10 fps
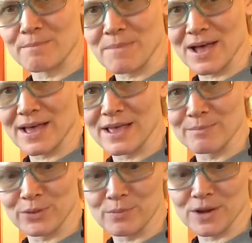My
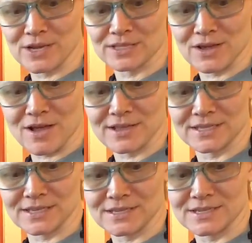blueberry sauce
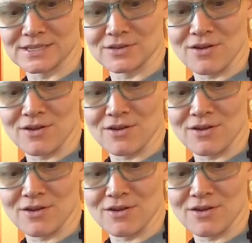is